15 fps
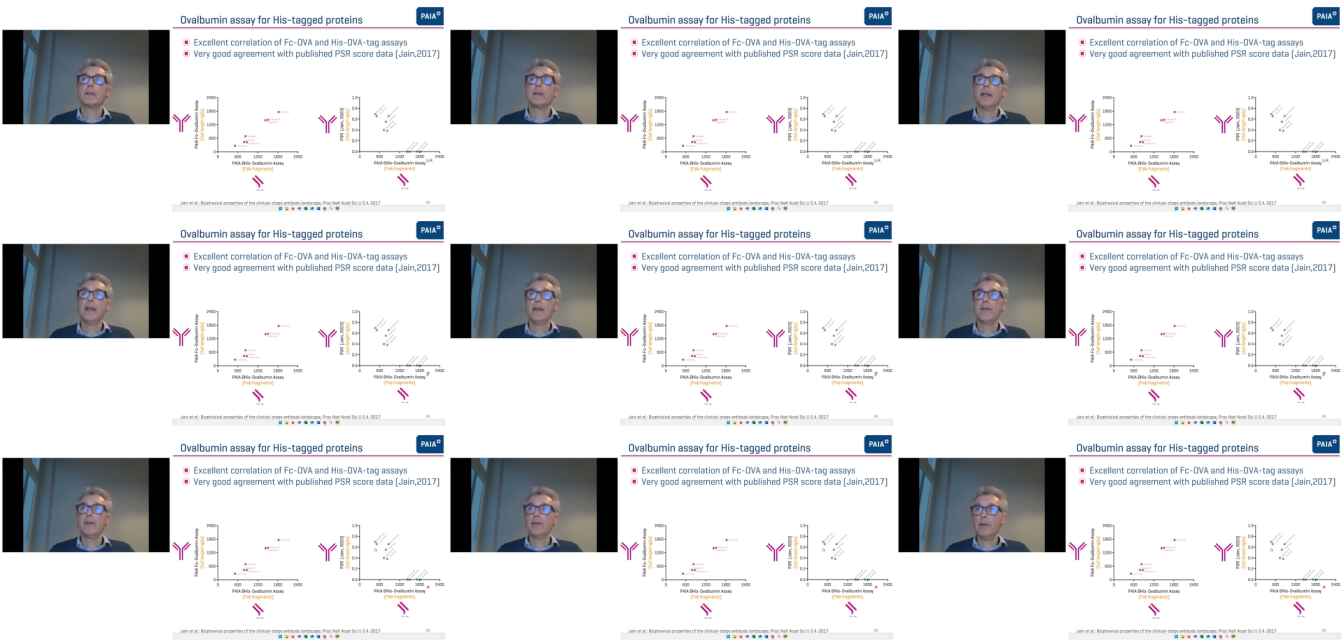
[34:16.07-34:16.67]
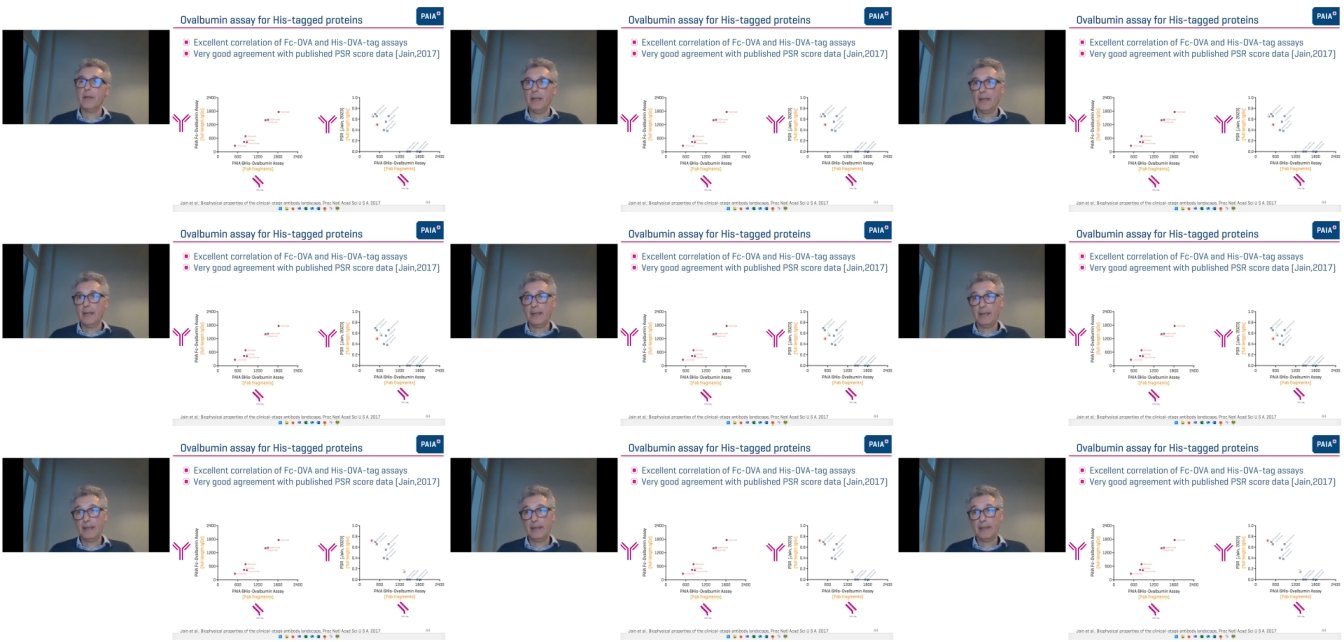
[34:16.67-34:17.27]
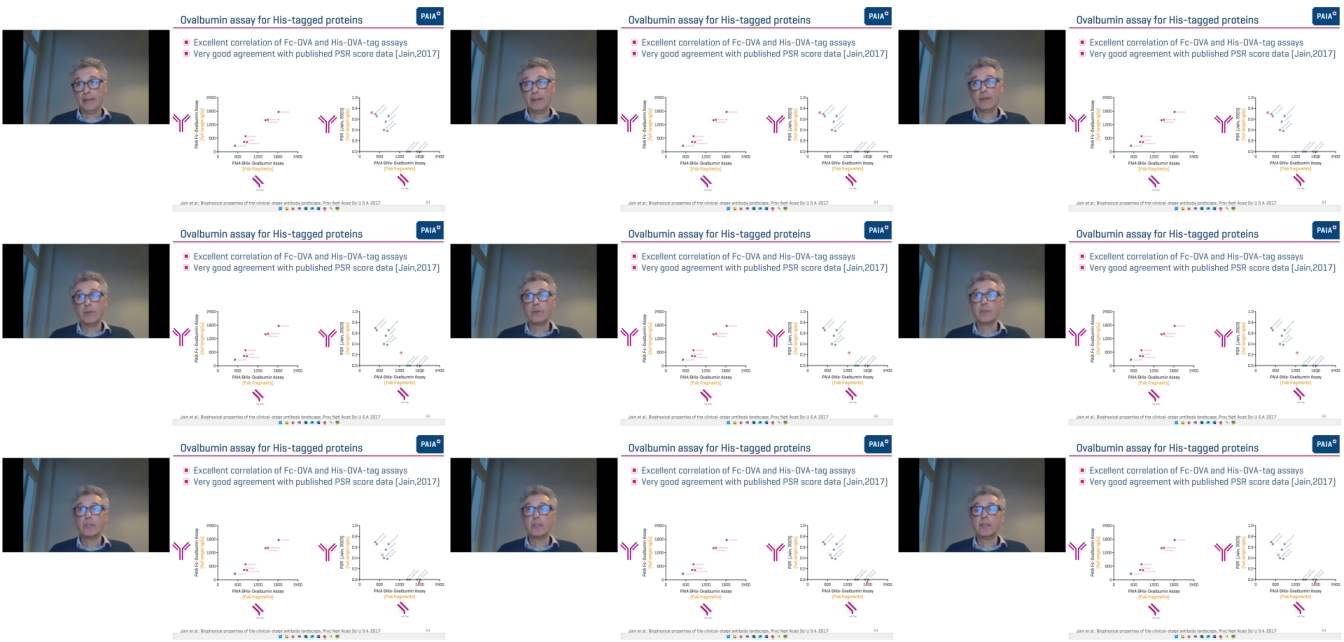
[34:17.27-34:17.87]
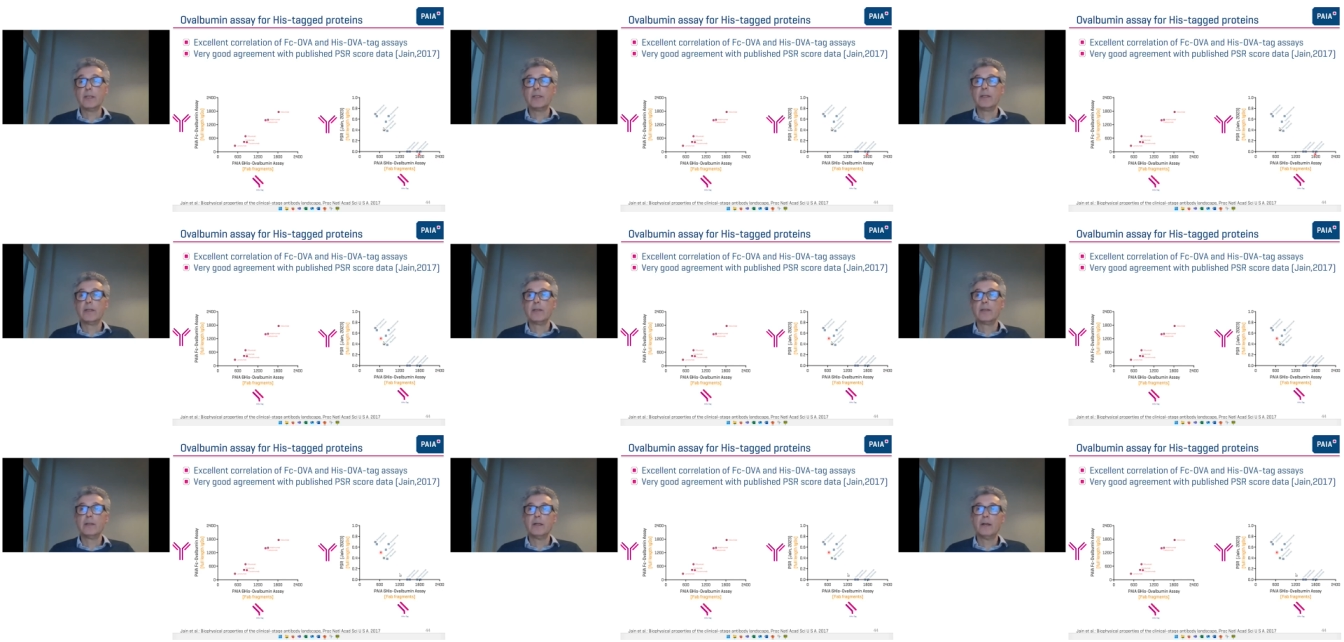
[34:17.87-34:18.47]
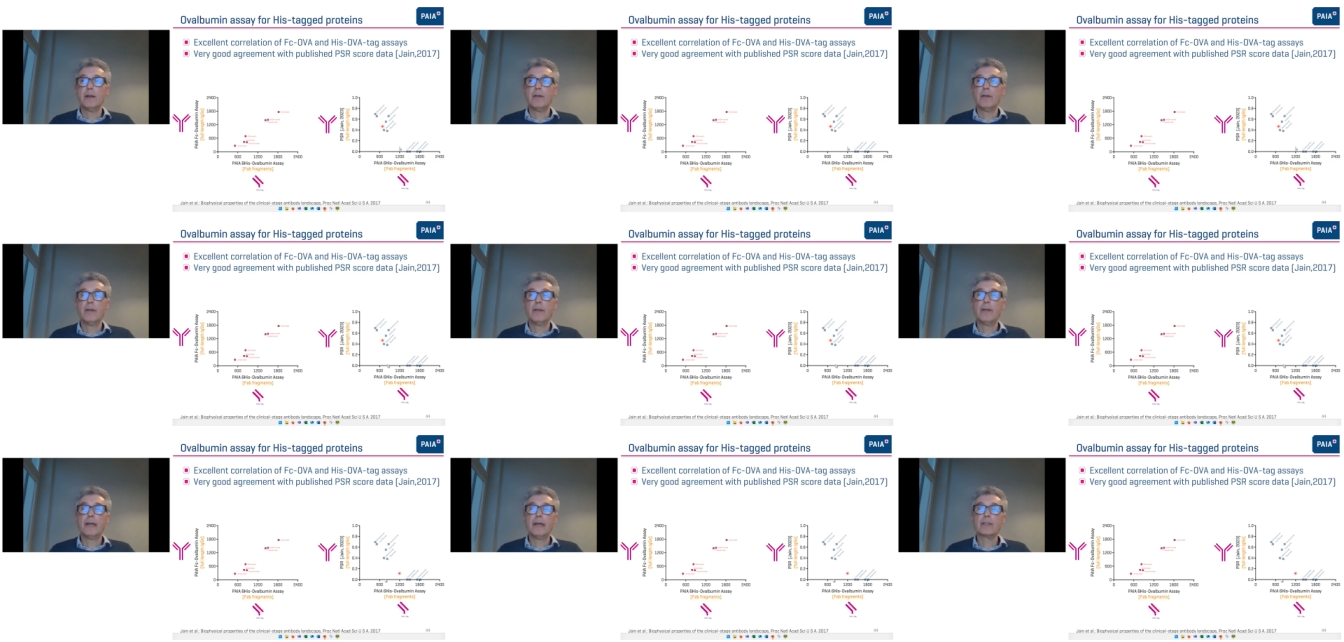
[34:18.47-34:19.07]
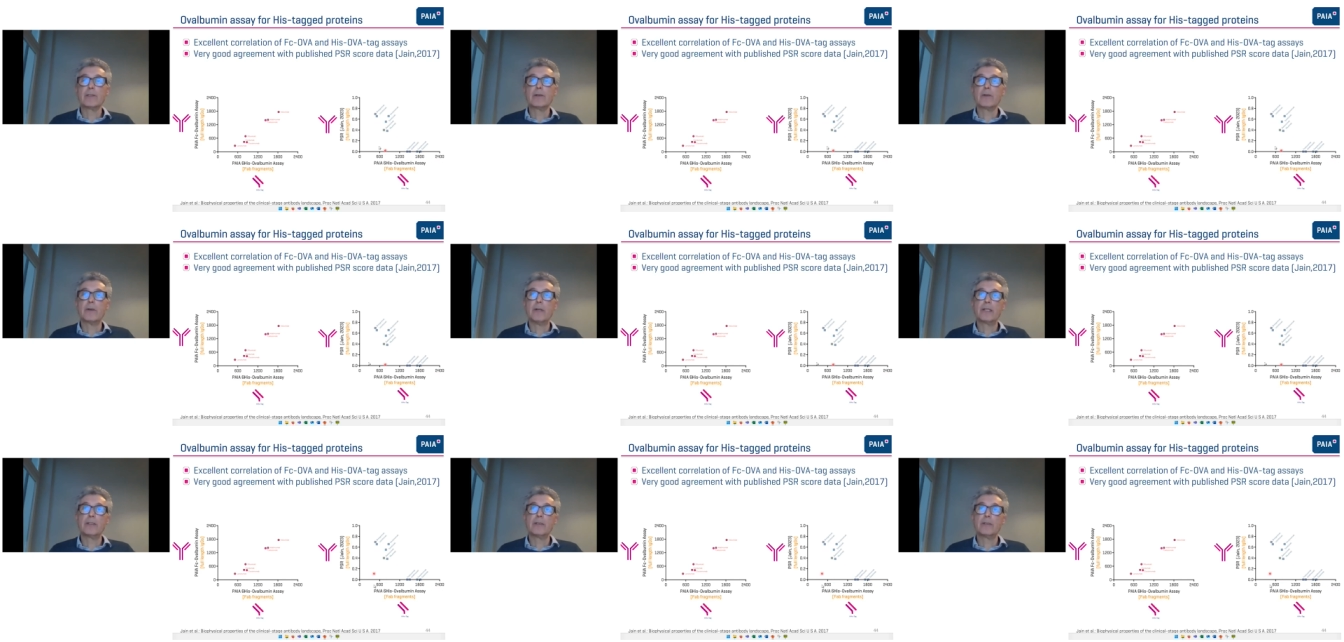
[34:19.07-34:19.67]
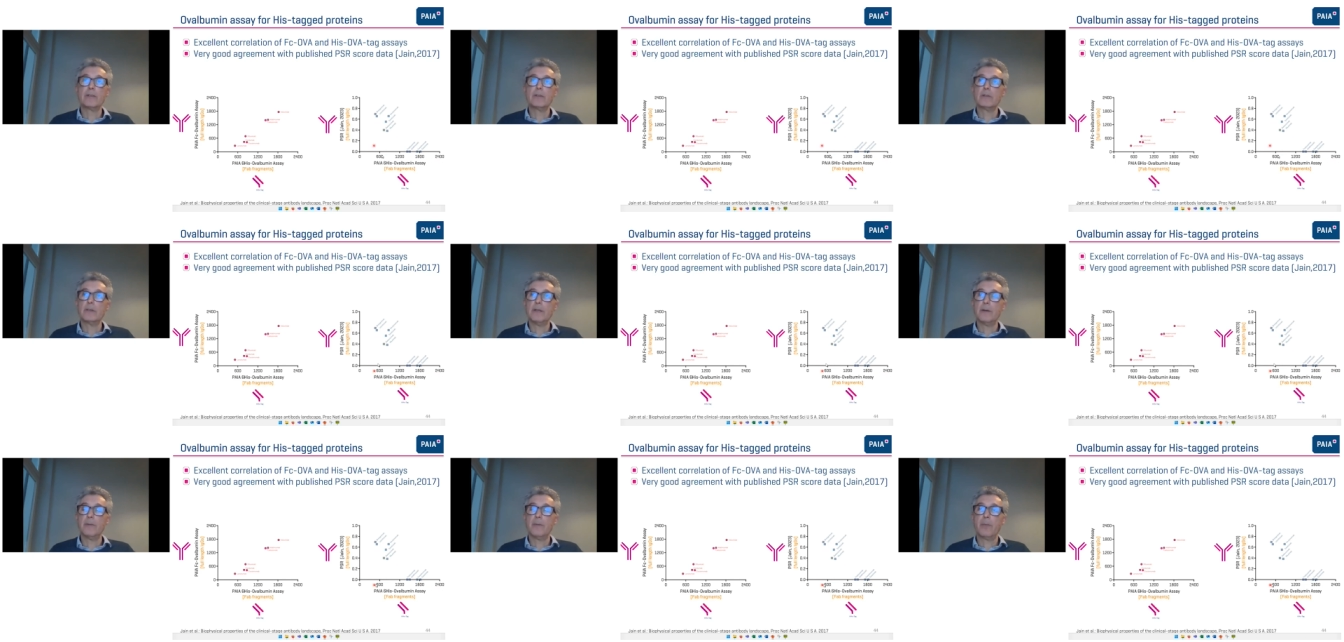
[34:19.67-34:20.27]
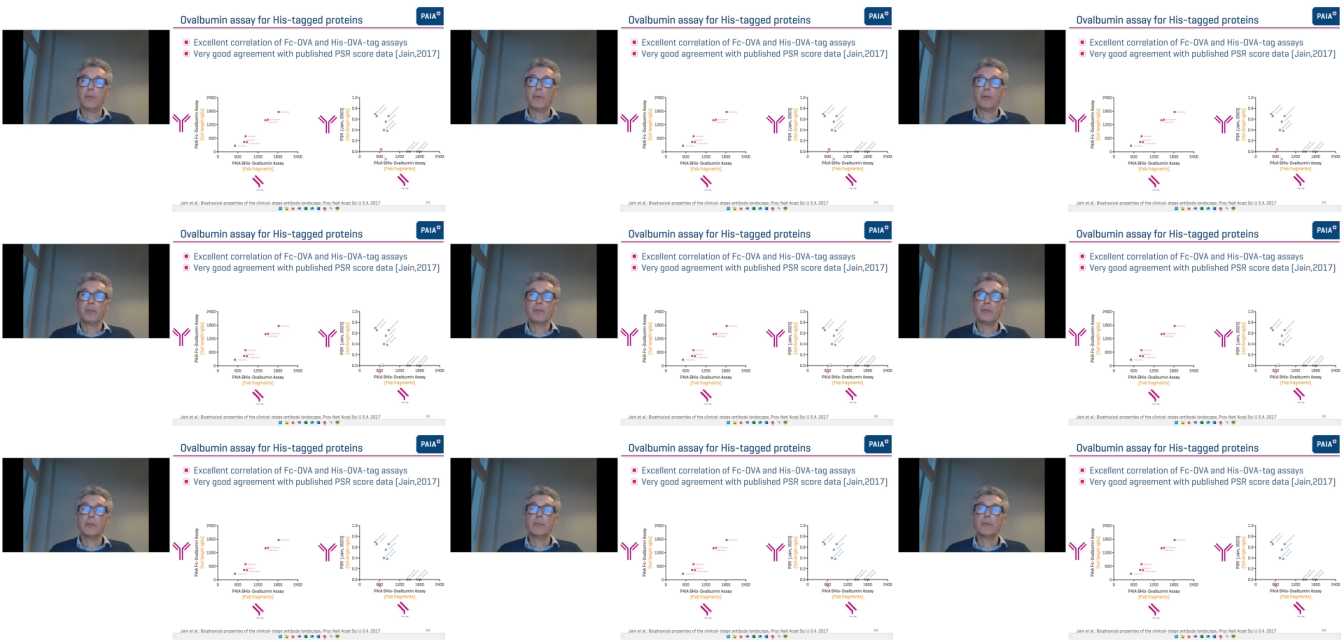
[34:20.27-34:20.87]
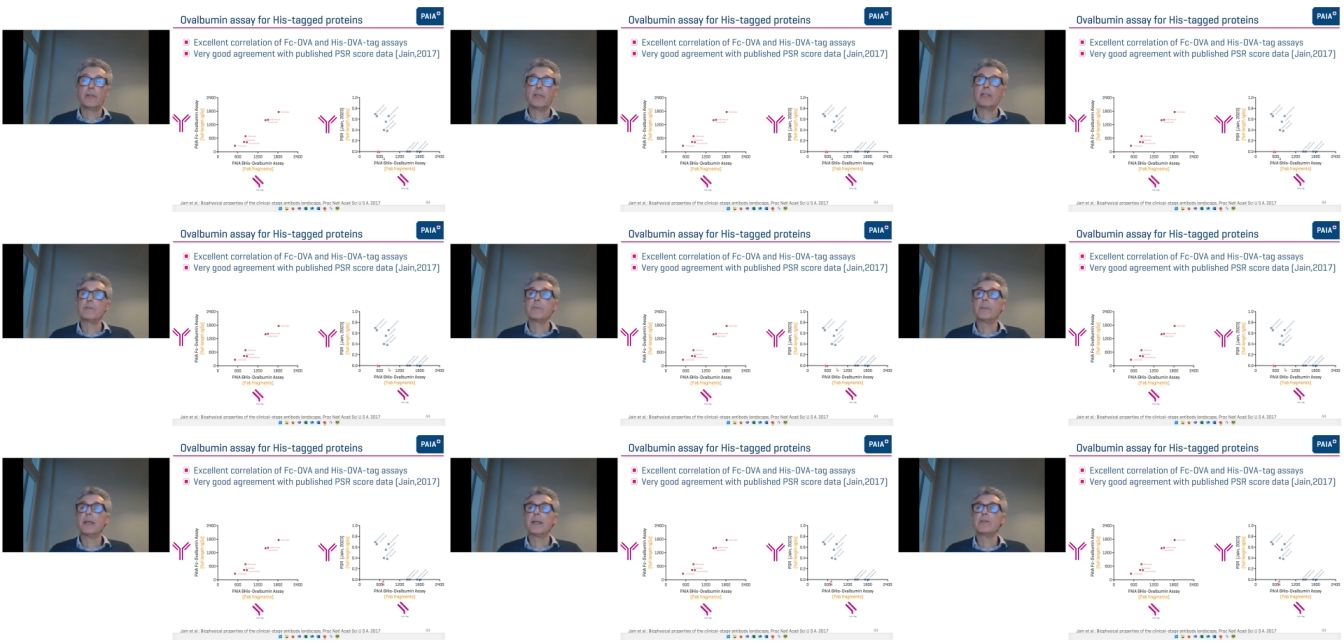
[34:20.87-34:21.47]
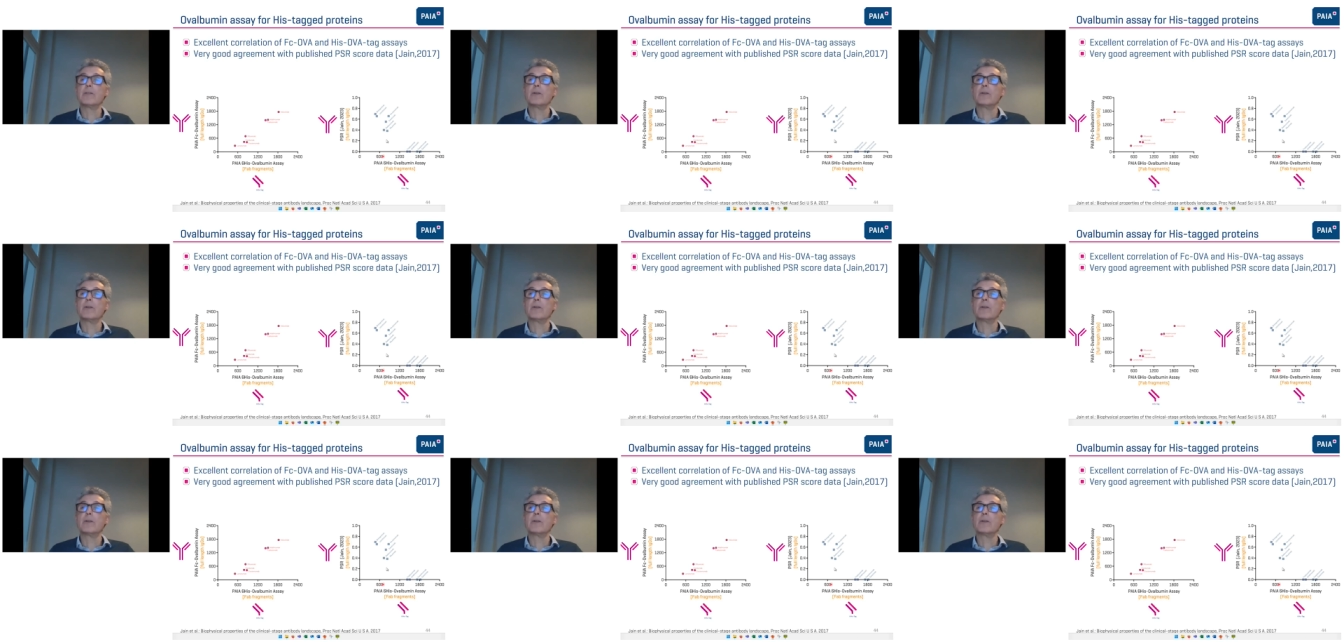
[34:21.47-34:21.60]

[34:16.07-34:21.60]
And again, you see nice correlation with what you would expect.